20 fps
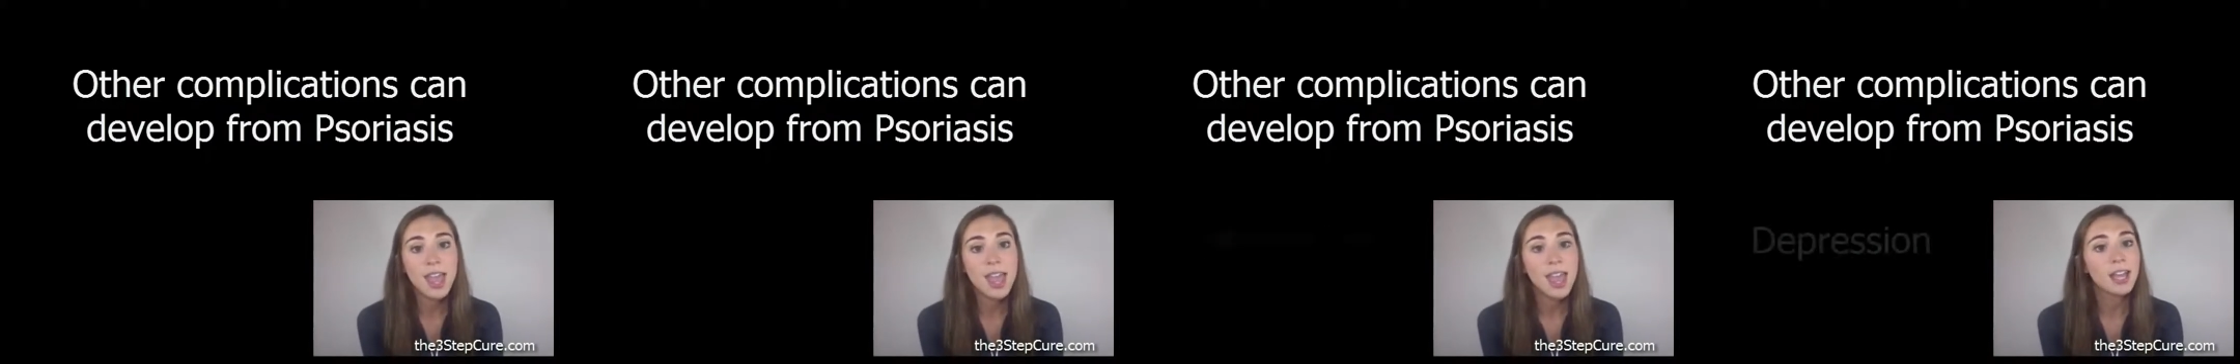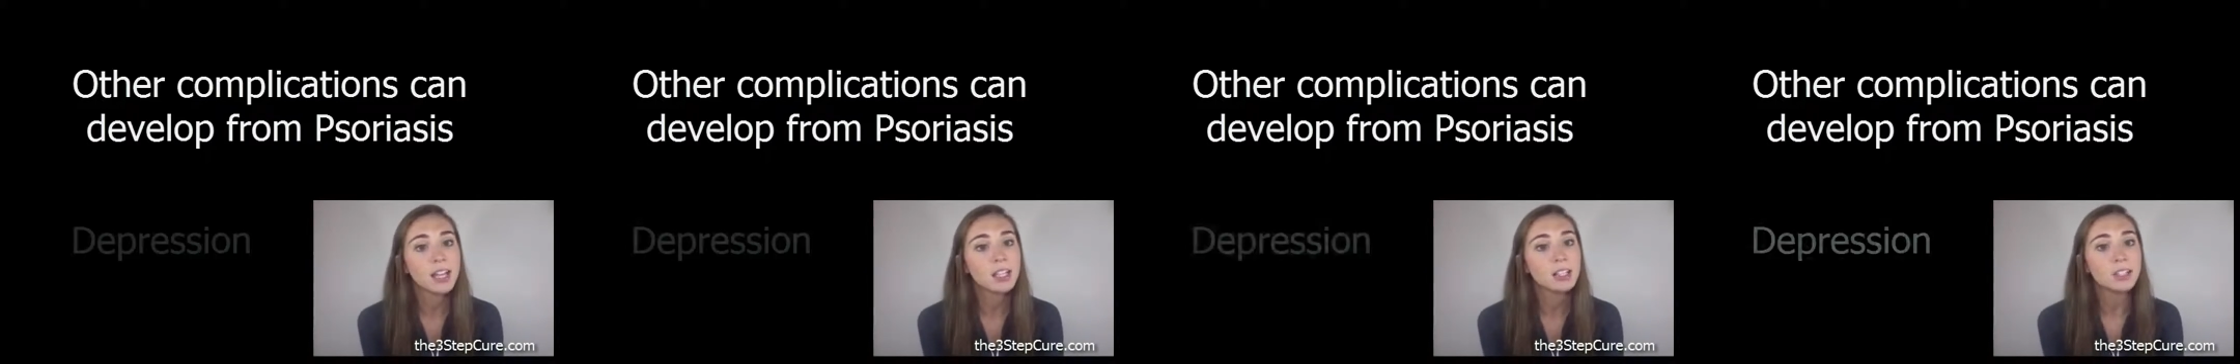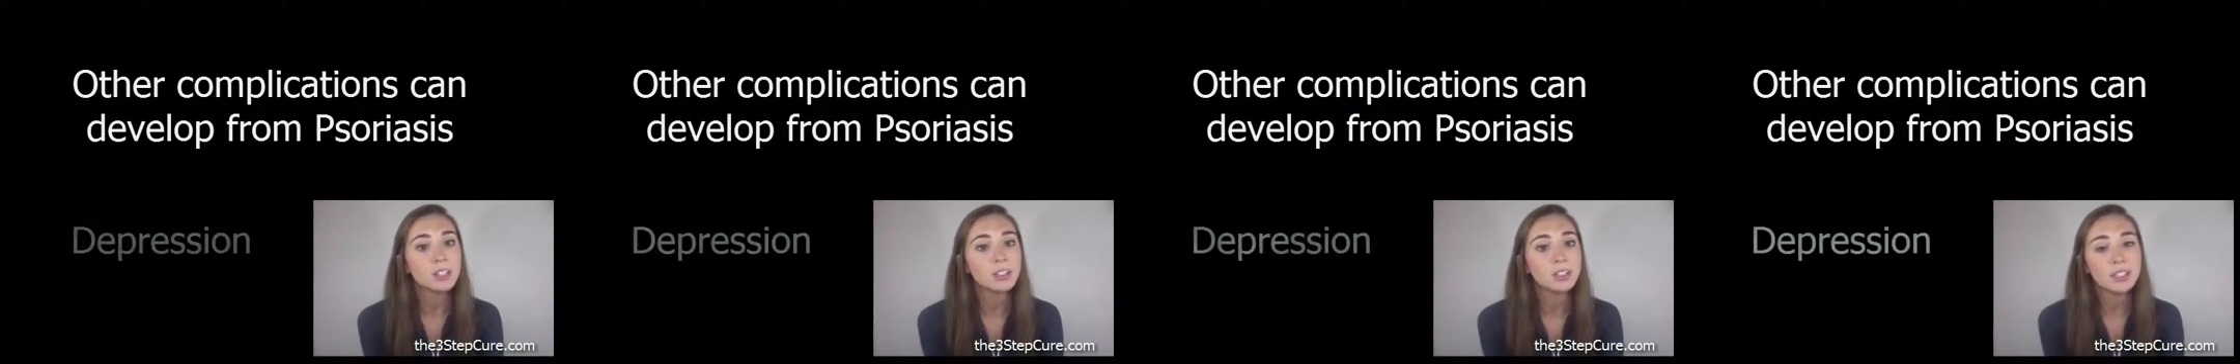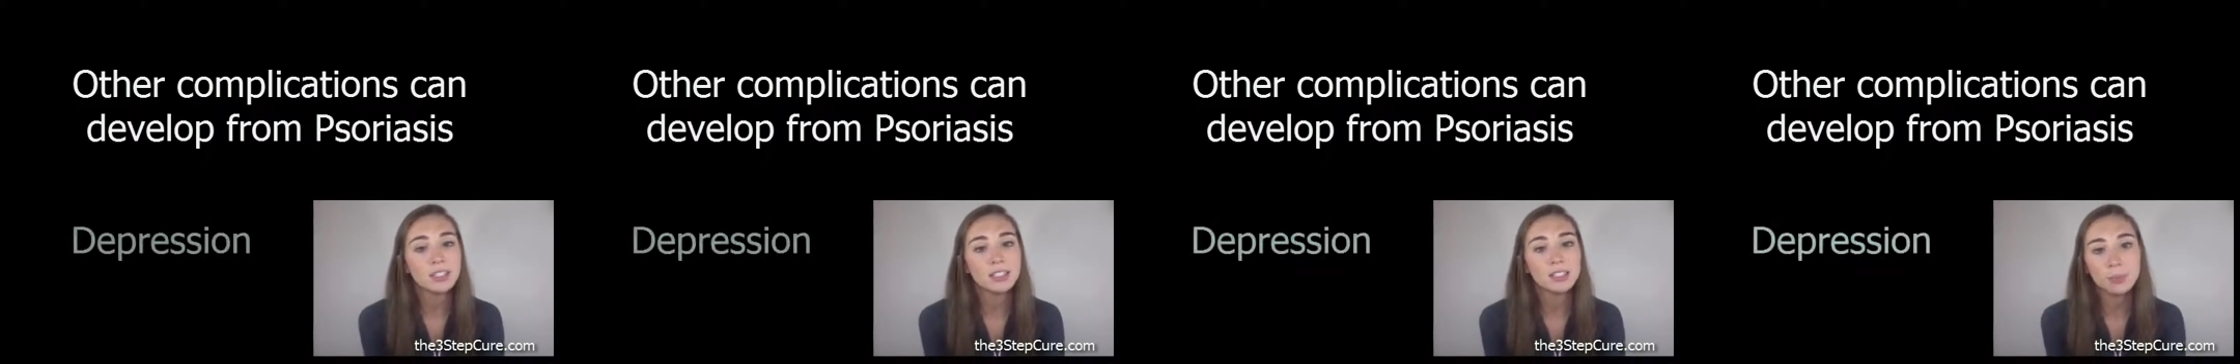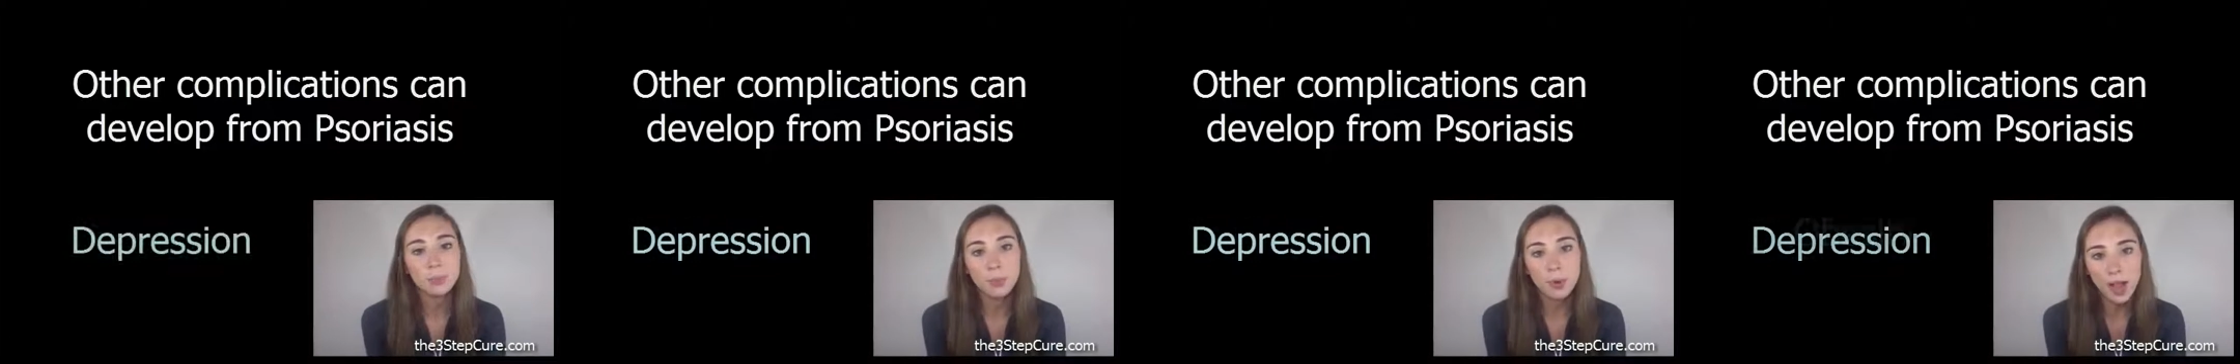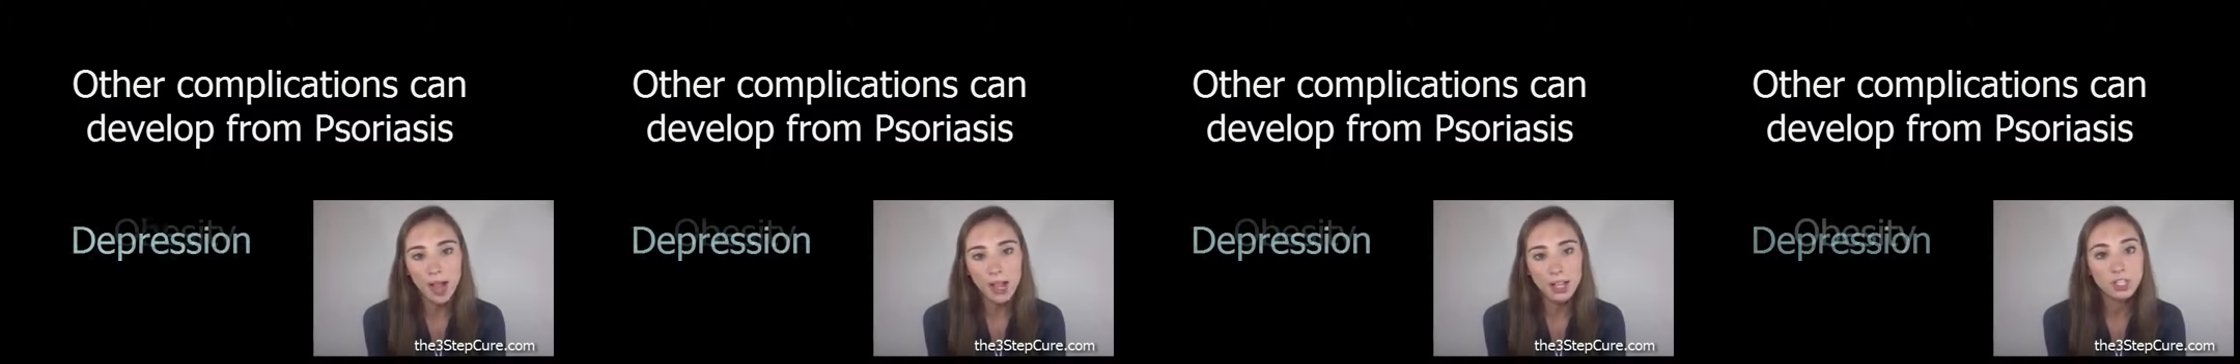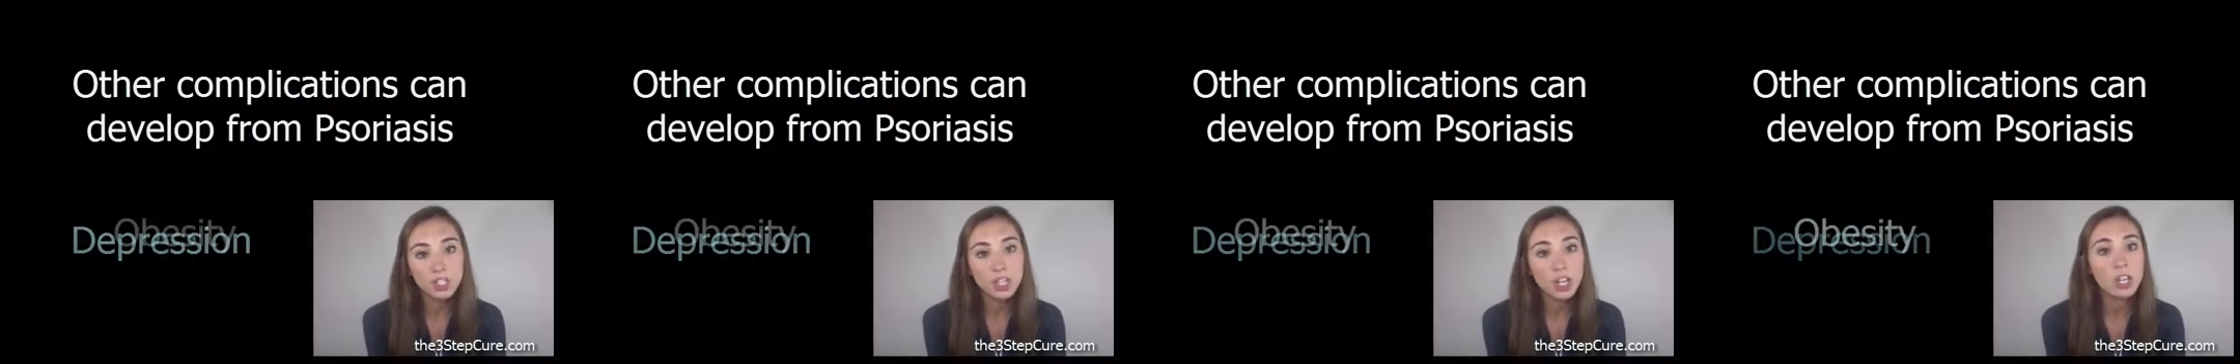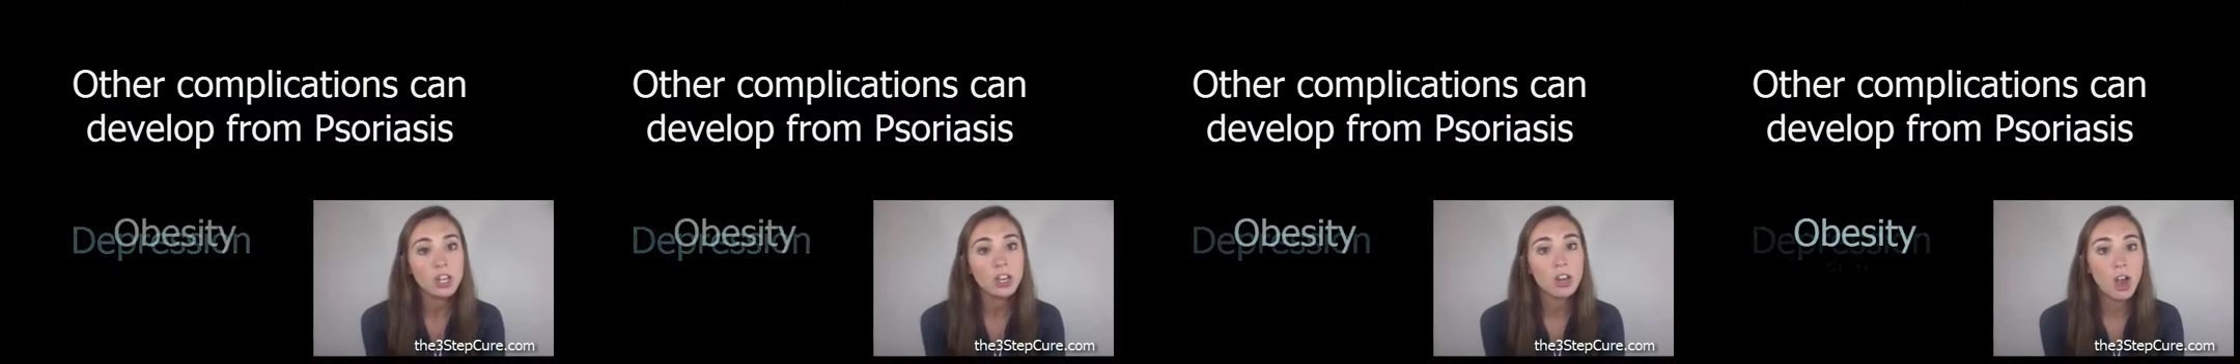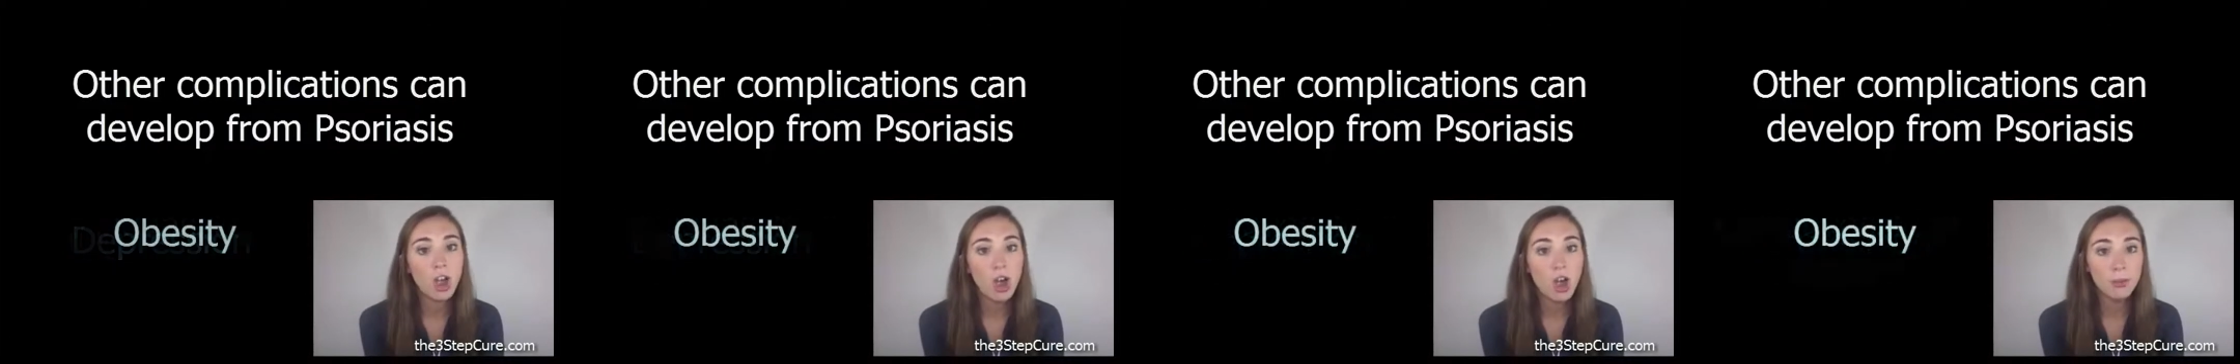including depression,